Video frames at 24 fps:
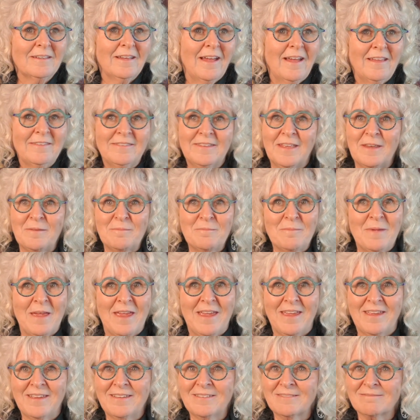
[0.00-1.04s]
and then
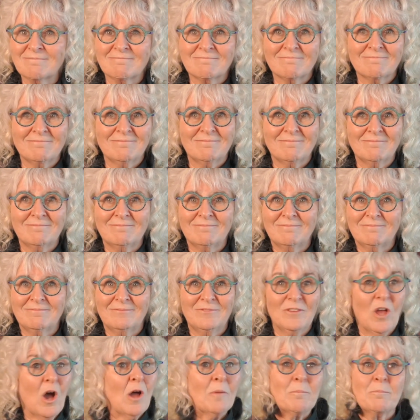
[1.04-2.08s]
may
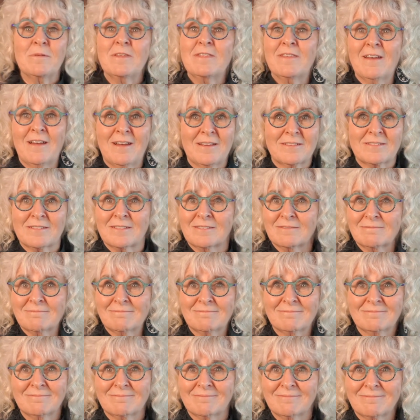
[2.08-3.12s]
not be that
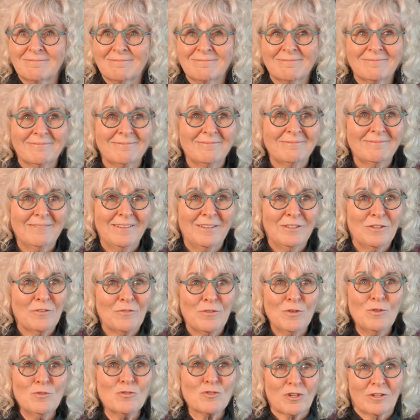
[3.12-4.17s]
in the
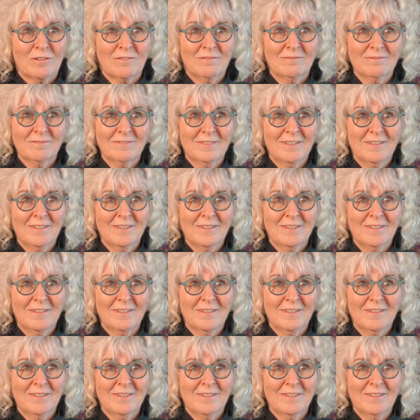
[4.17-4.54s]
future.